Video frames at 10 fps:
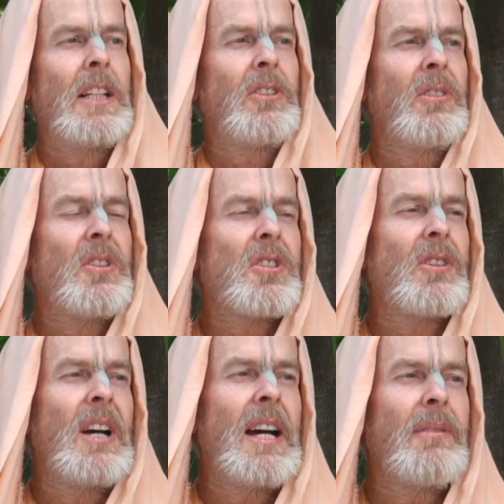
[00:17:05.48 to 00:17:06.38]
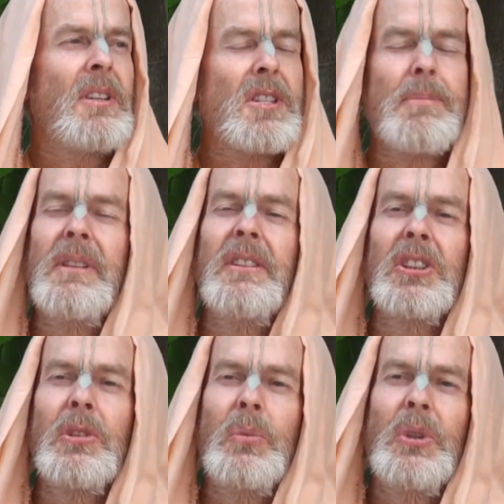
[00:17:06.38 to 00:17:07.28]
to describe the
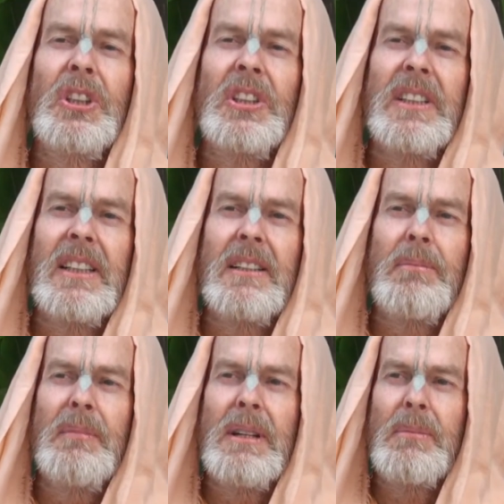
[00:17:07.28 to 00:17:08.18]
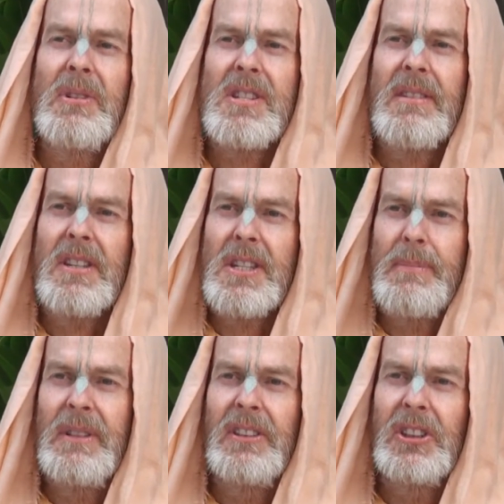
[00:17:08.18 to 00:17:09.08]
spiritual world and the members of the
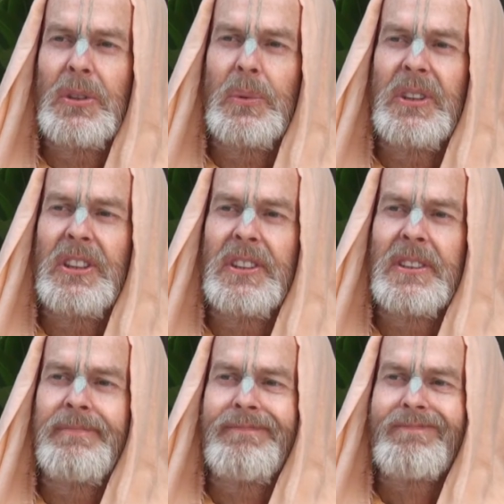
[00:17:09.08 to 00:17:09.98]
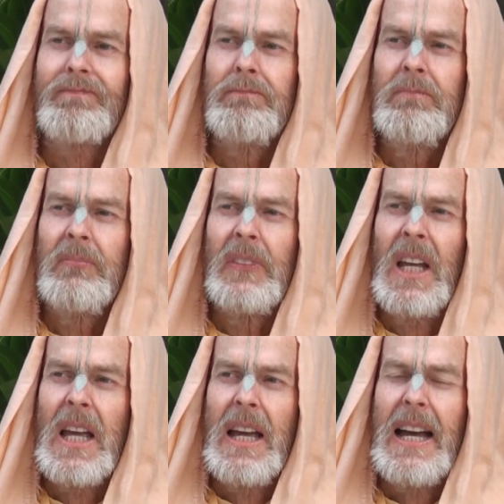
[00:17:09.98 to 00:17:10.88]
spiritual world.
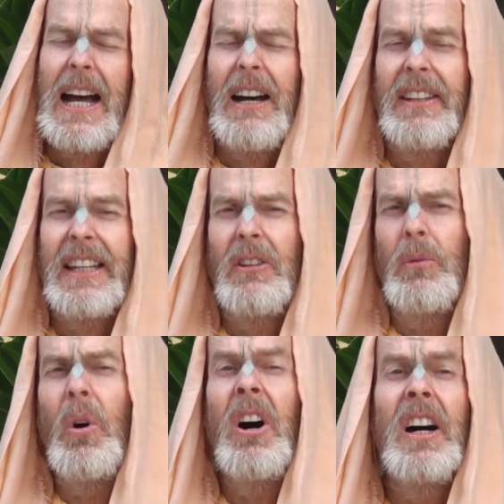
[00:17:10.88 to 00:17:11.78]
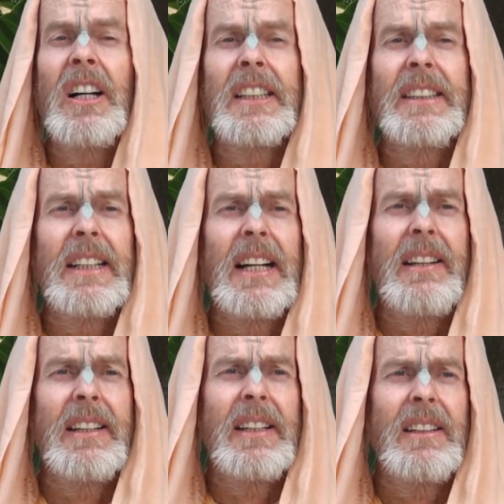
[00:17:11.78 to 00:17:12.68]
How they walk and
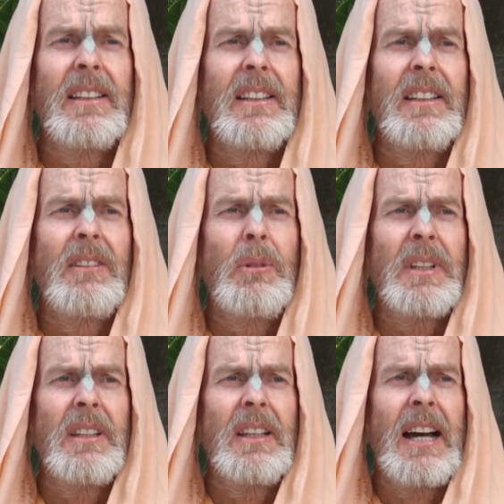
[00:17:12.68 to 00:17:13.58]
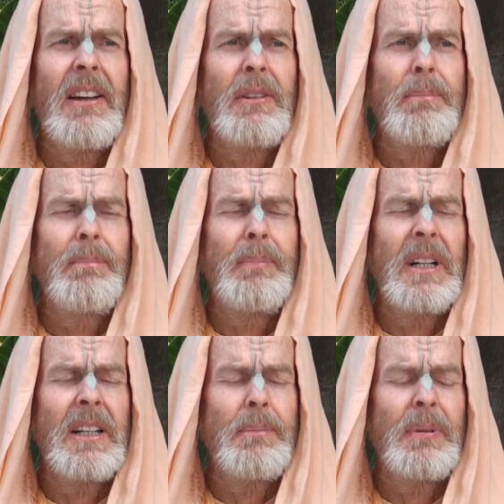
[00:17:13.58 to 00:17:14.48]
how the
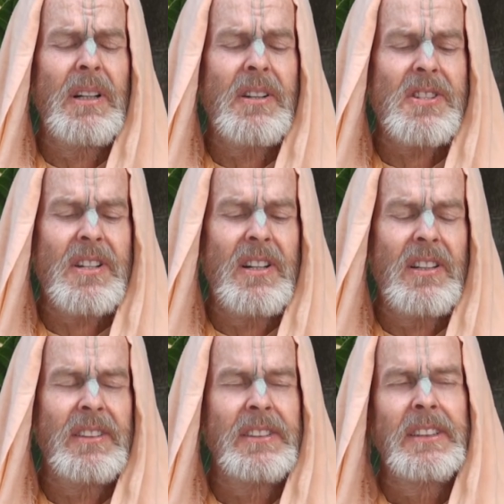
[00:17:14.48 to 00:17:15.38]
body parts are.